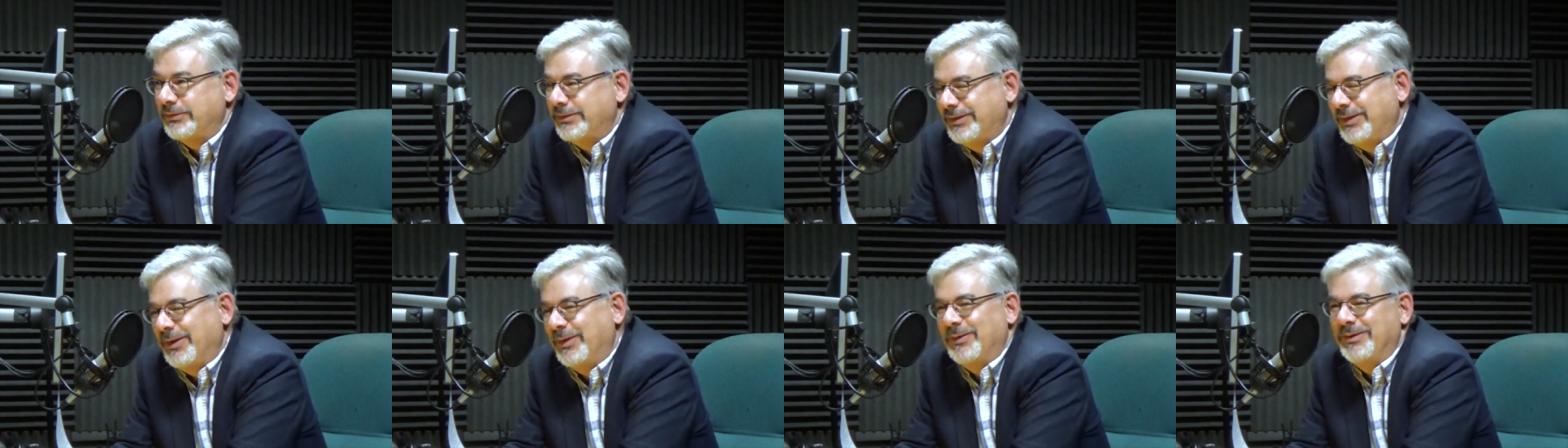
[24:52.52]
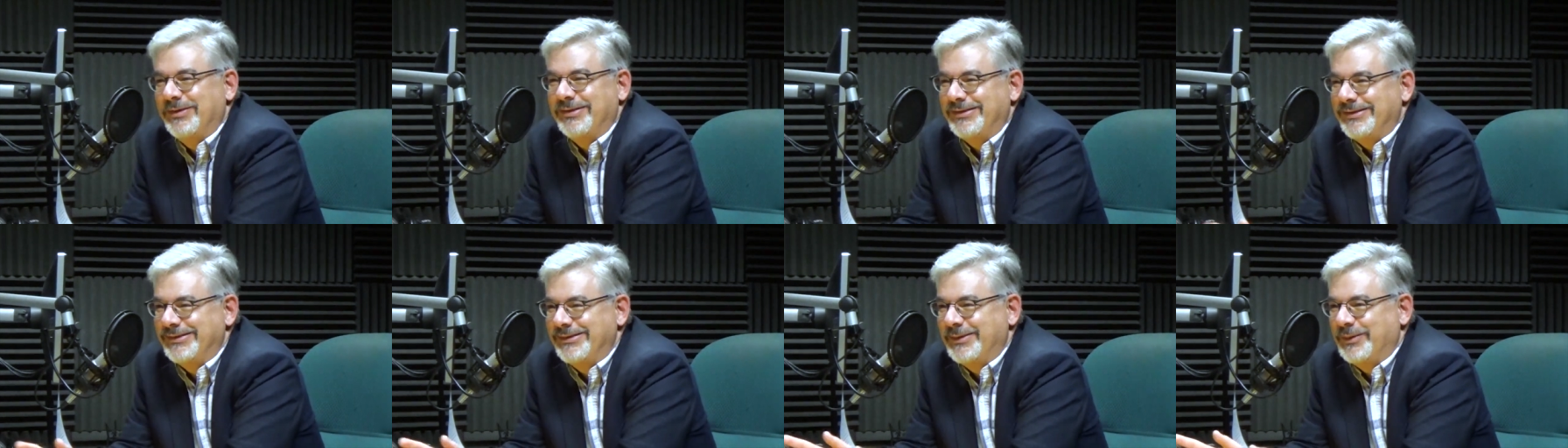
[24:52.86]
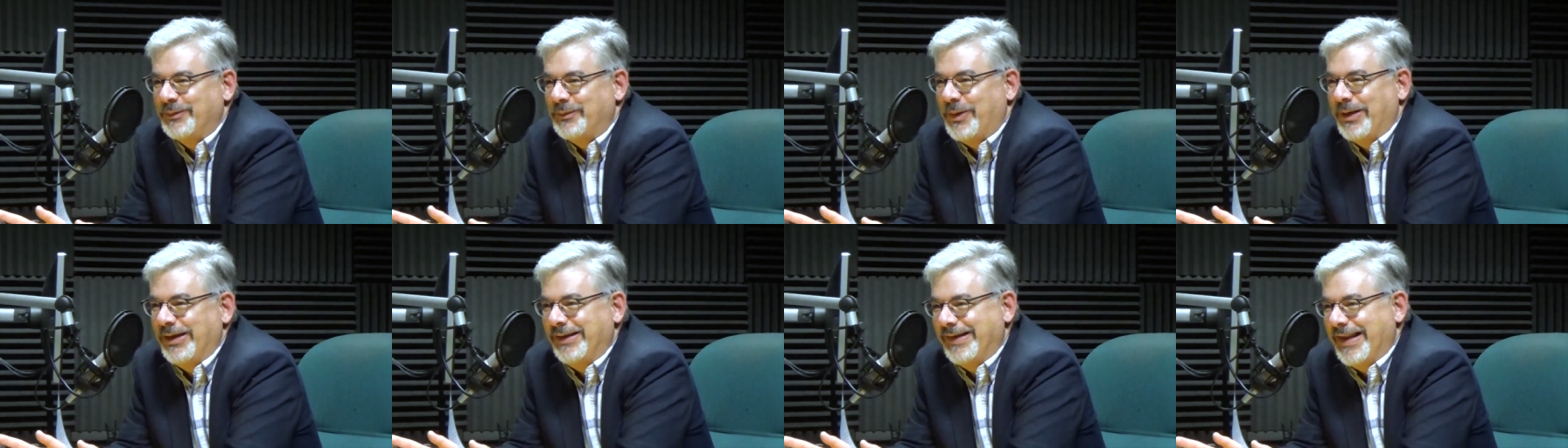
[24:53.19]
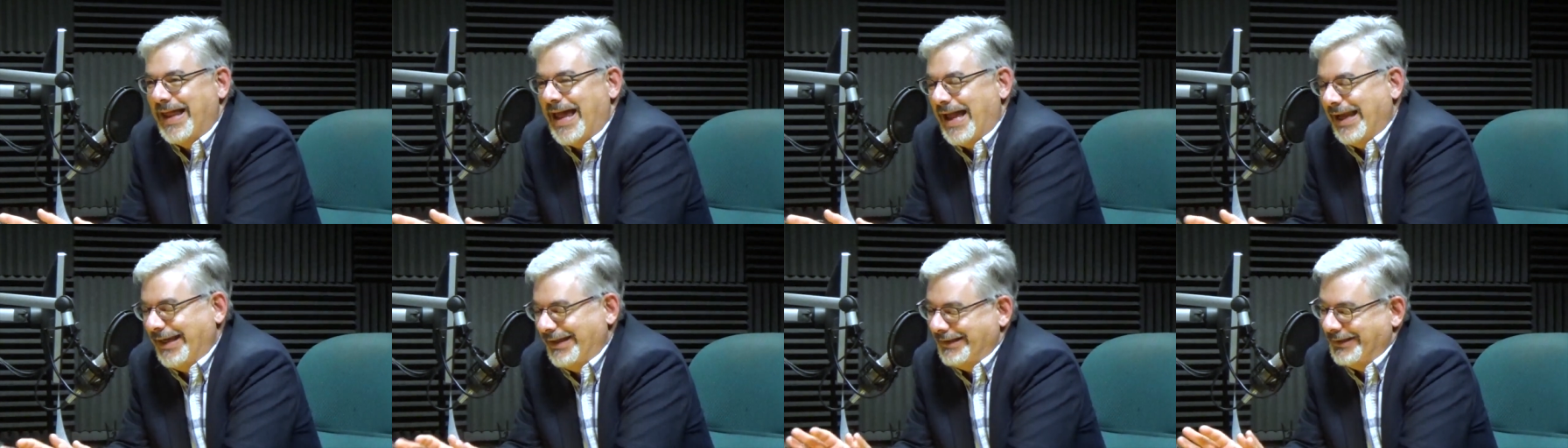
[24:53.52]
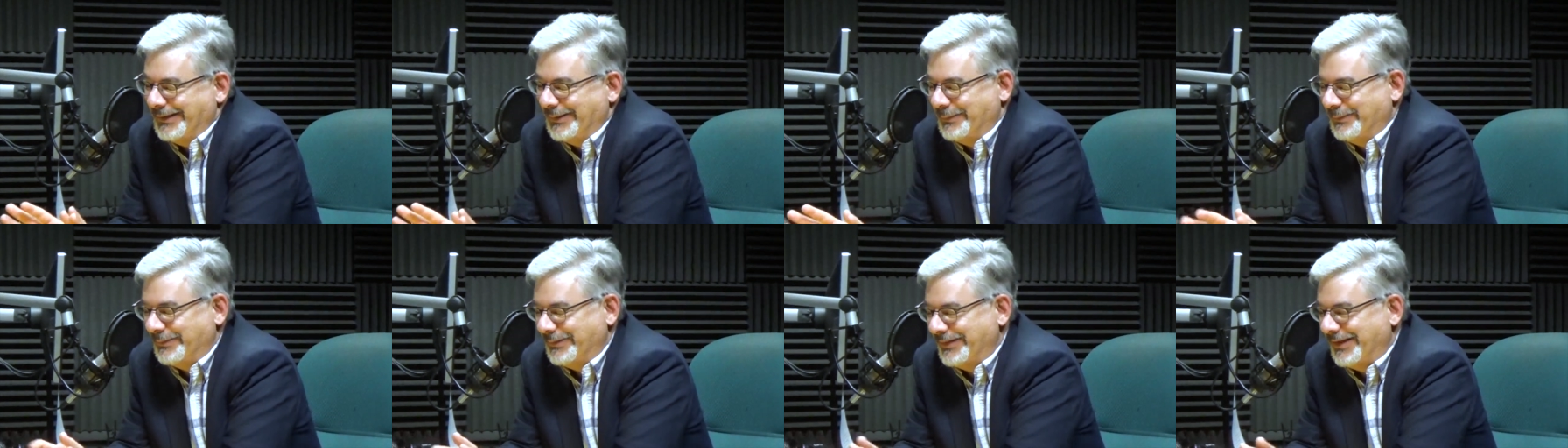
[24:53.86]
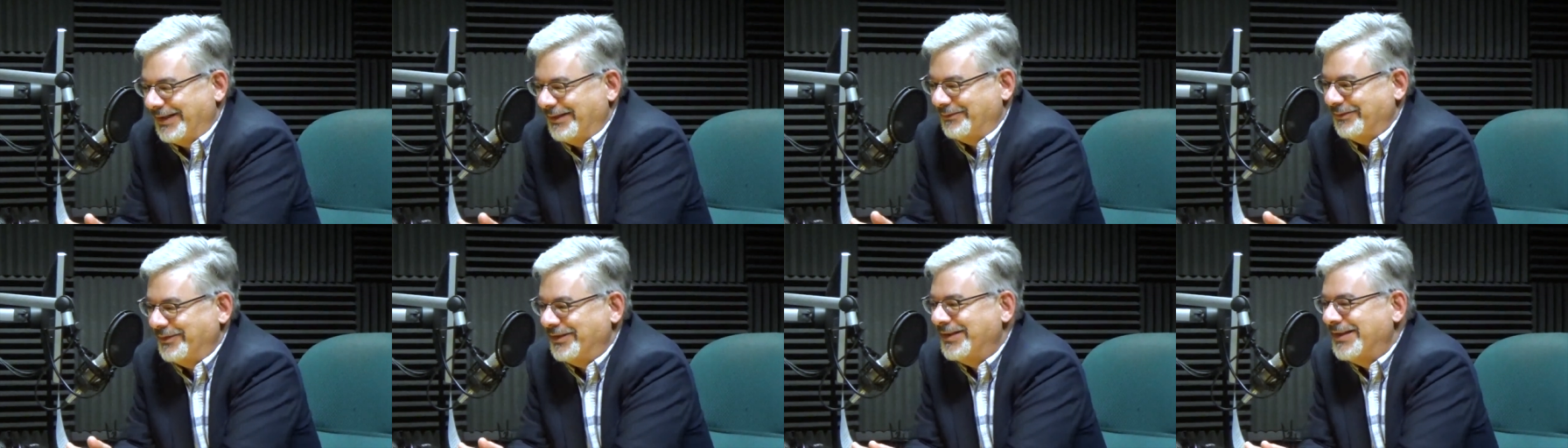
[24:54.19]
you know, yeah. white lie, you know,
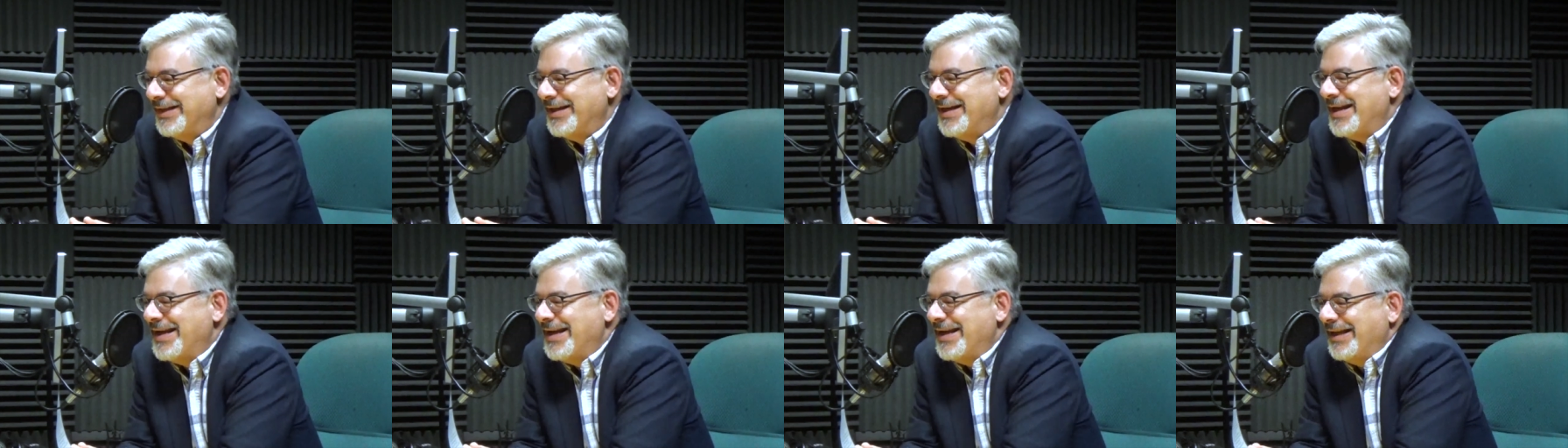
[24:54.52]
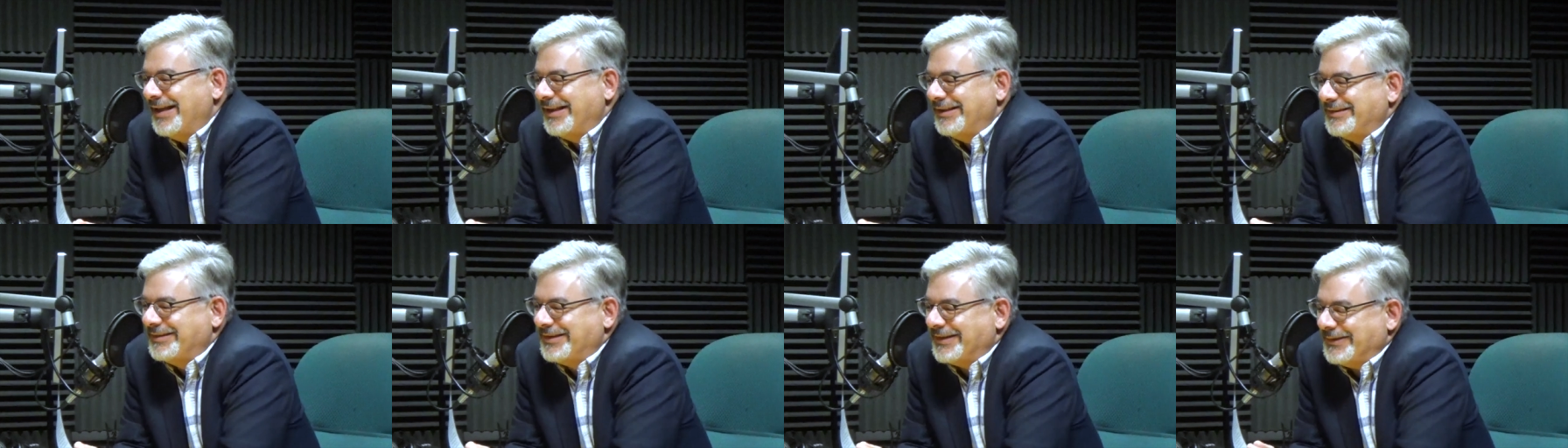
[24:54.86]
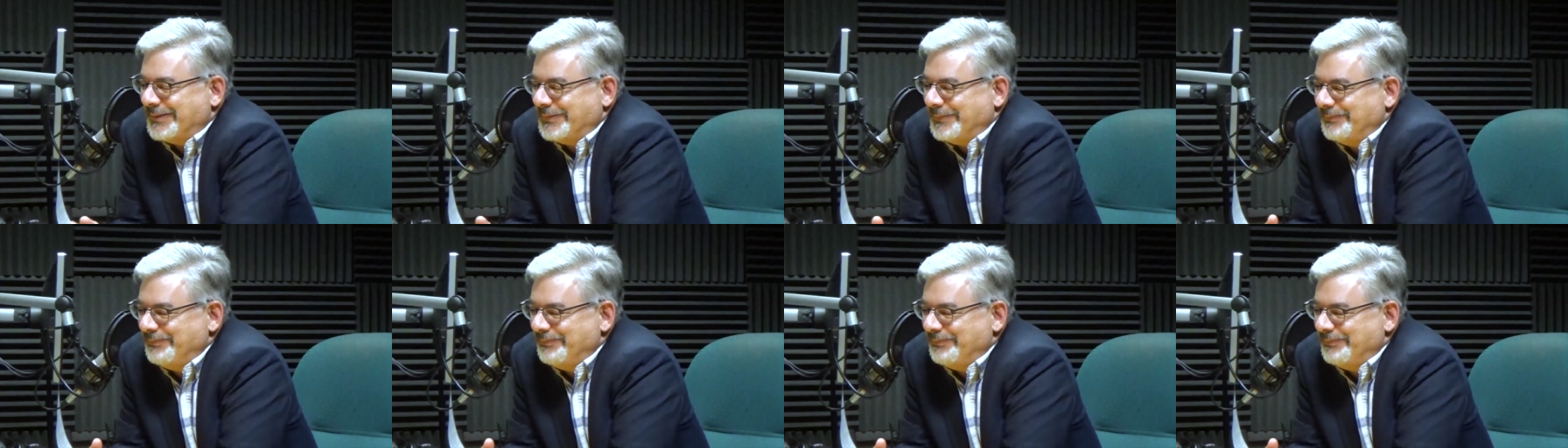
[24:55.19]
whatever. Yeah, yeah. So